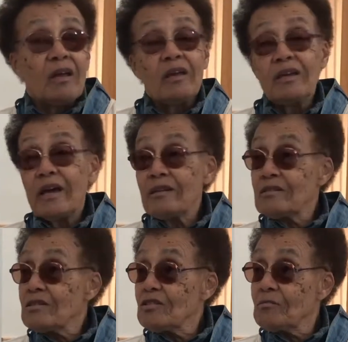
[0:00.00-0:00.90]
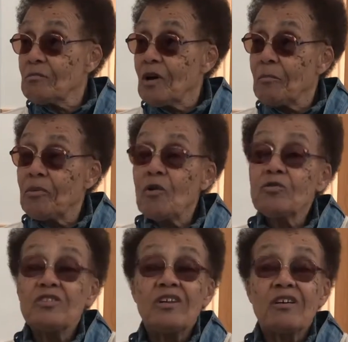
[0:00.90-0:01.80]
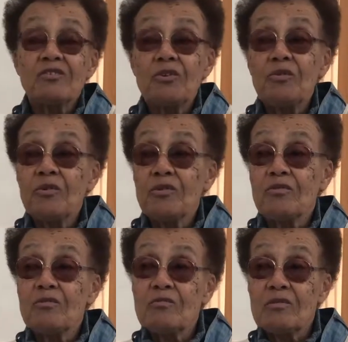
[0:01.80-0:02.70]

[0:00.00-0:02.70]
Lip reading: had gotten a postdoctoral